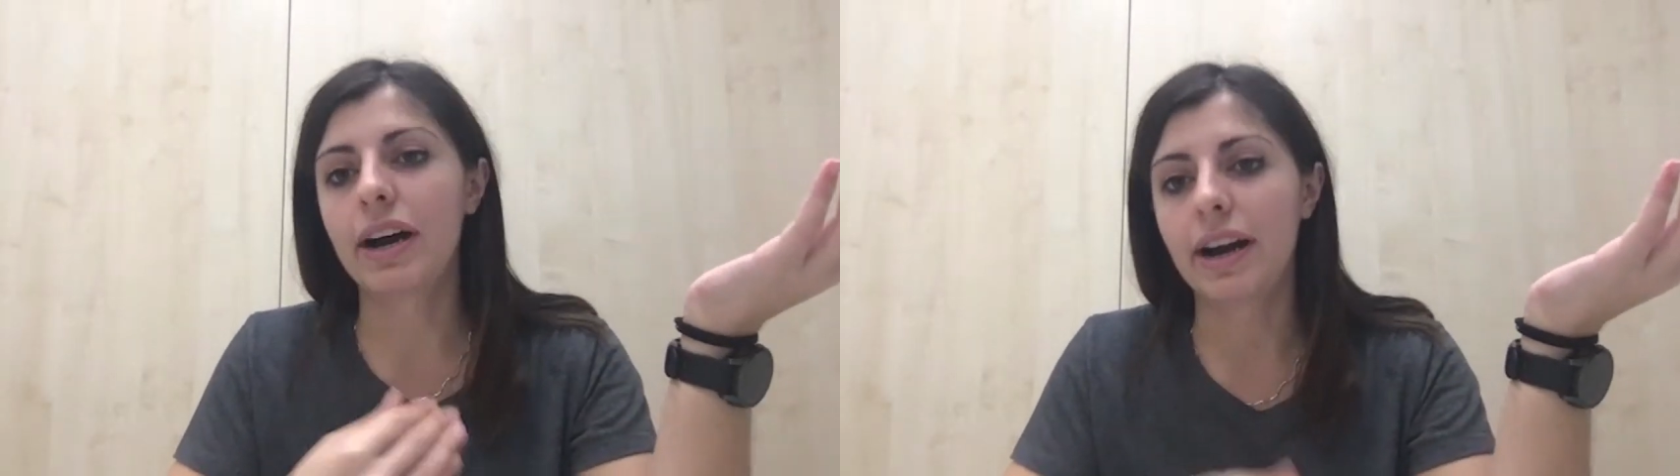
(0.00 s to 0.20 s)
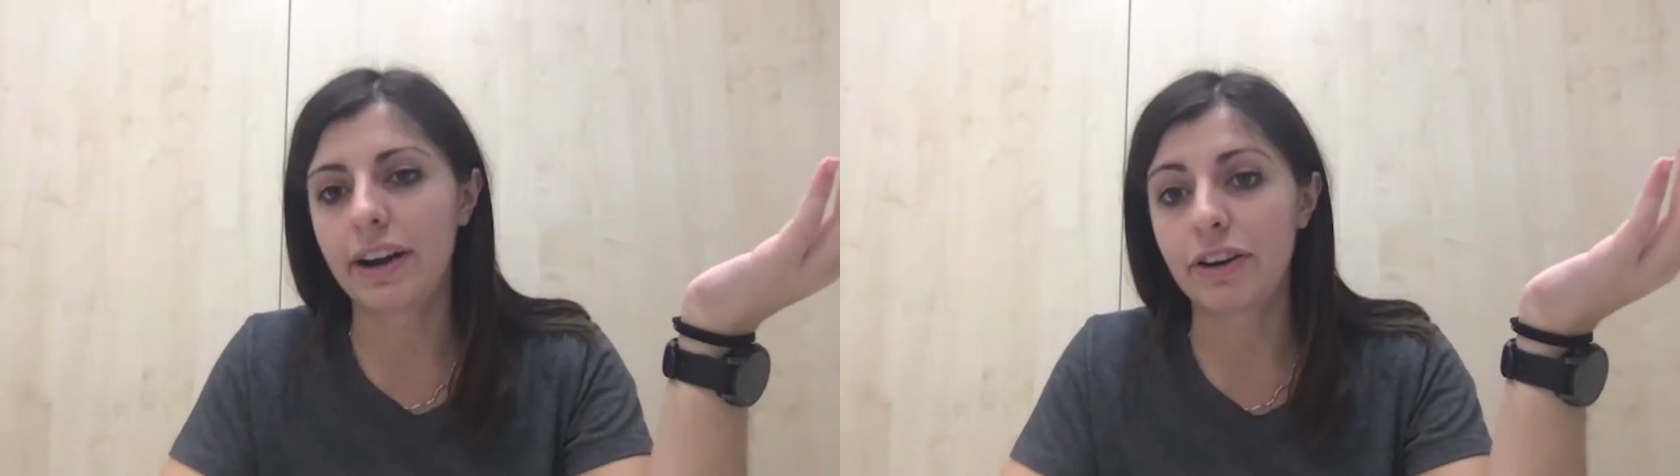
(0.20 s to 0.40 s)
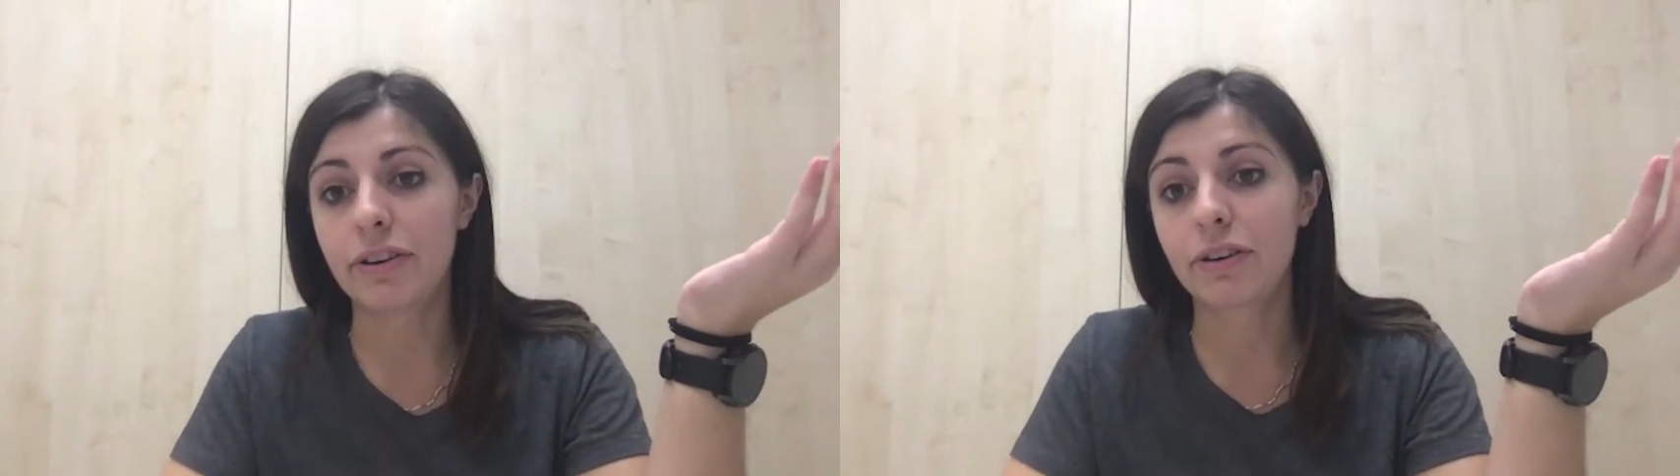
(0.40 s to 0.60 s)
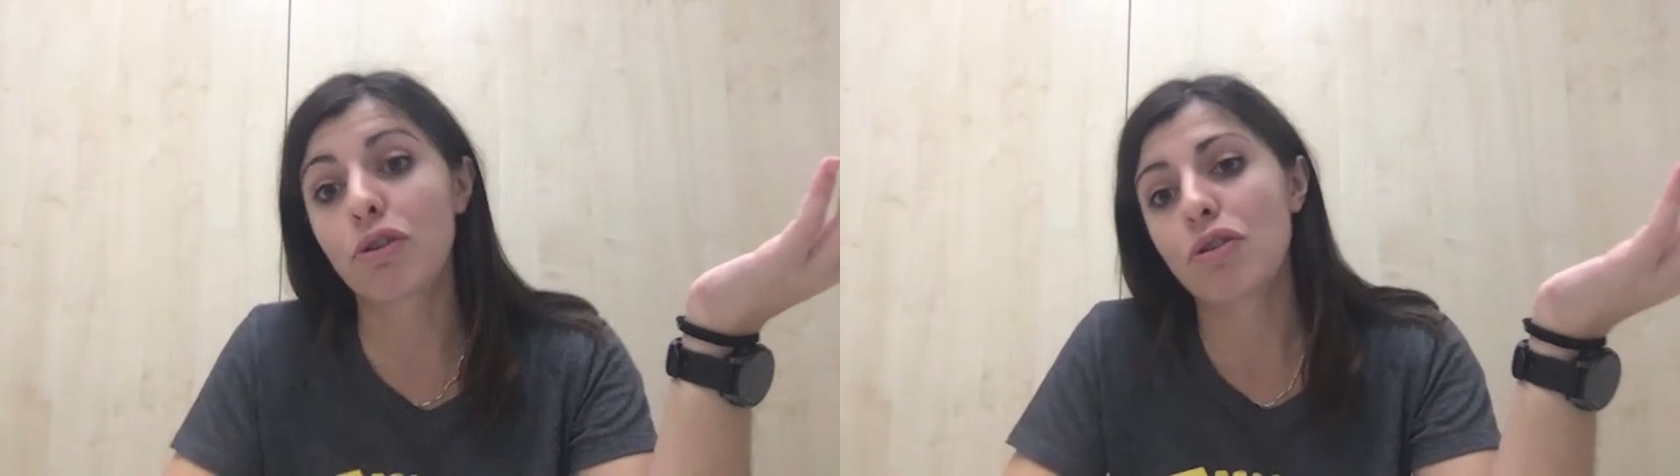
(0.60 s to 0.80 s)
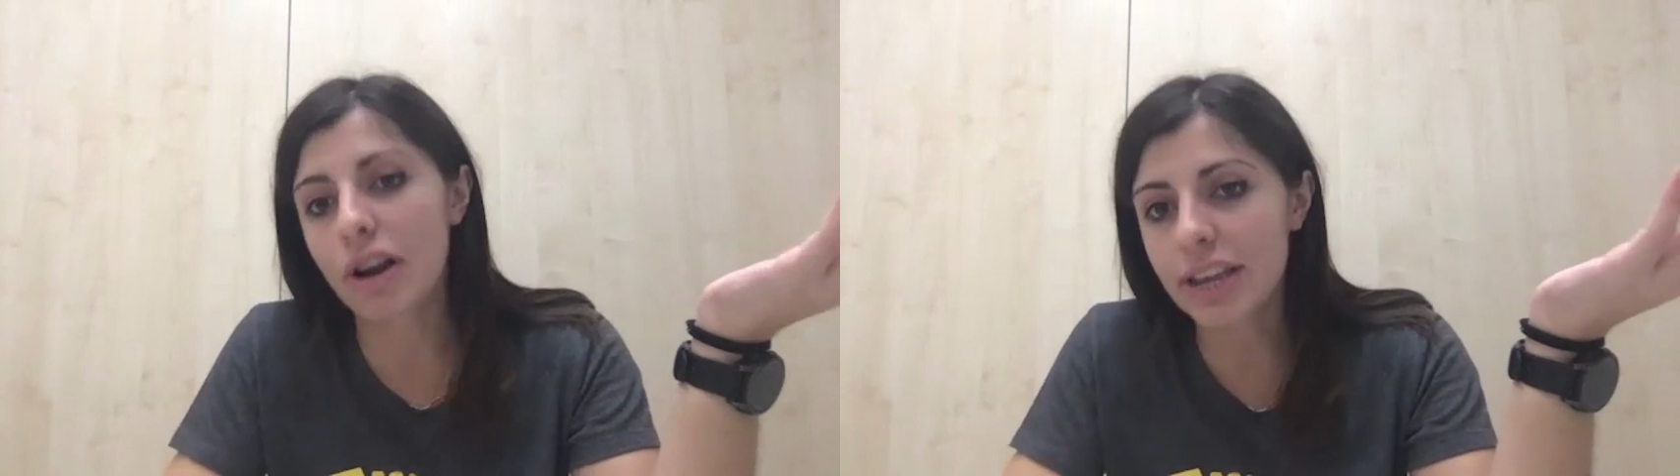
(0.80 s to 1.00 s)
our
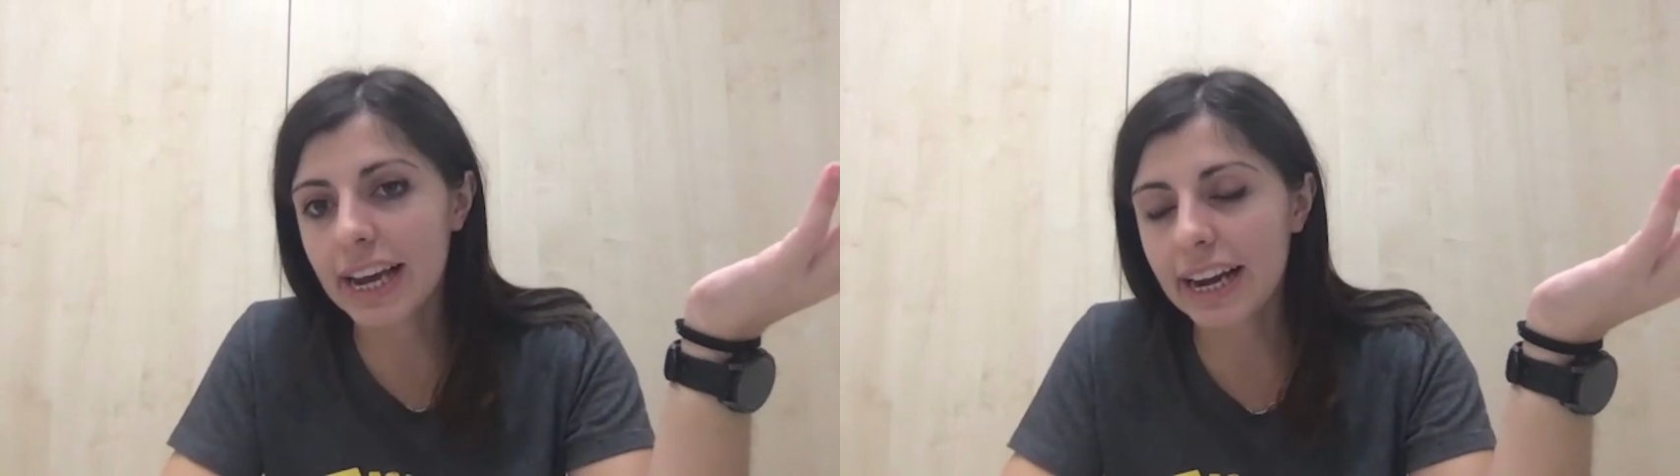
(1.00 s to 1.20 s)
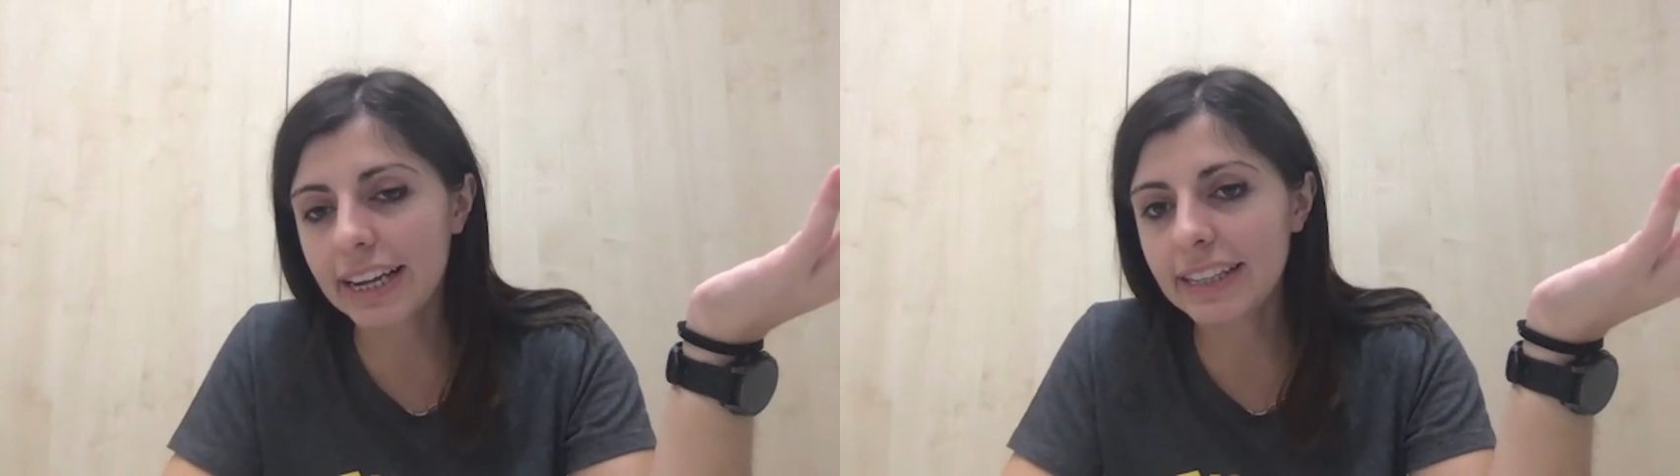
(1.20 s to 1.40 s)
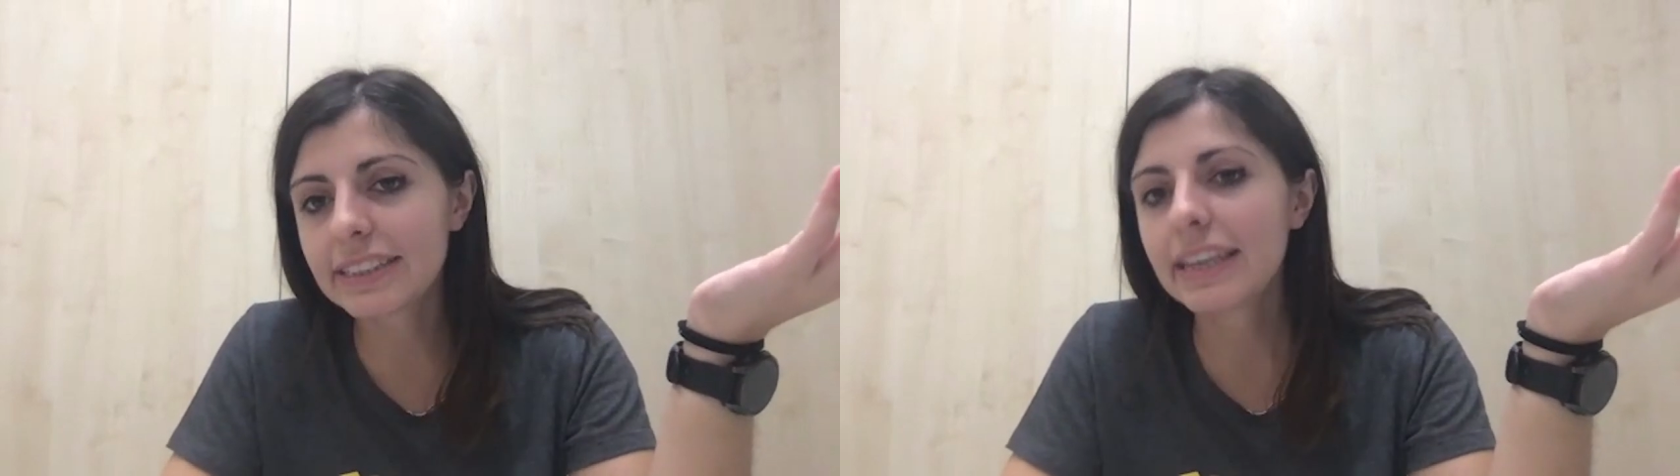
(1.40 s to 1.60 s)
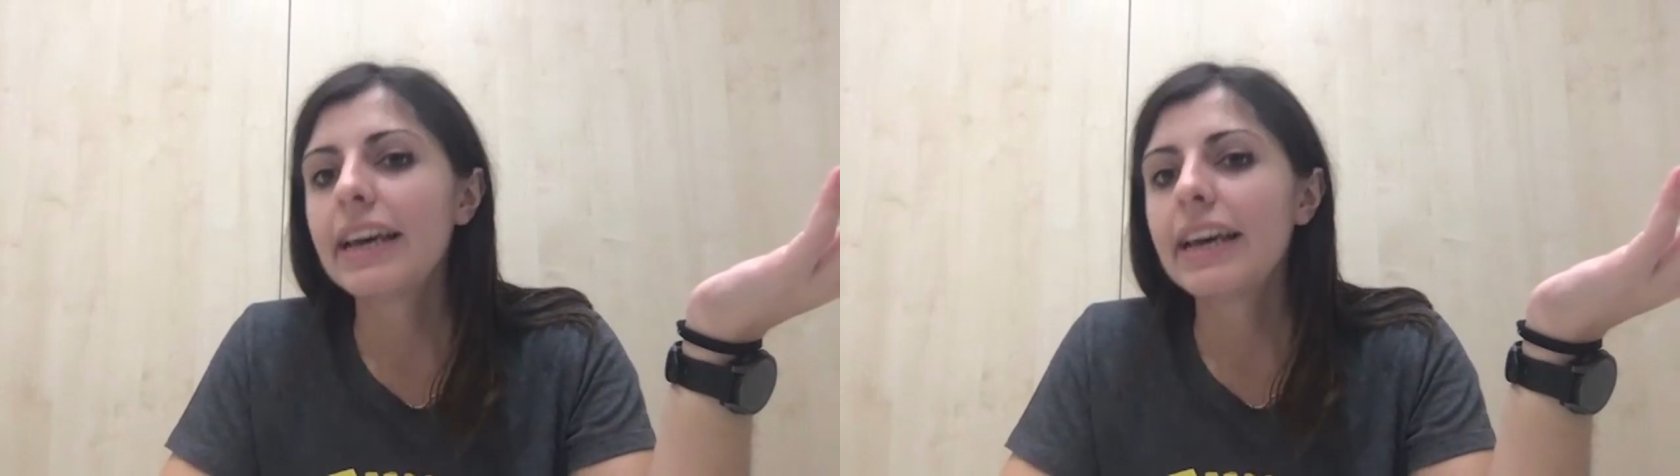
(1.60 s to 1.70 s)
chronological age,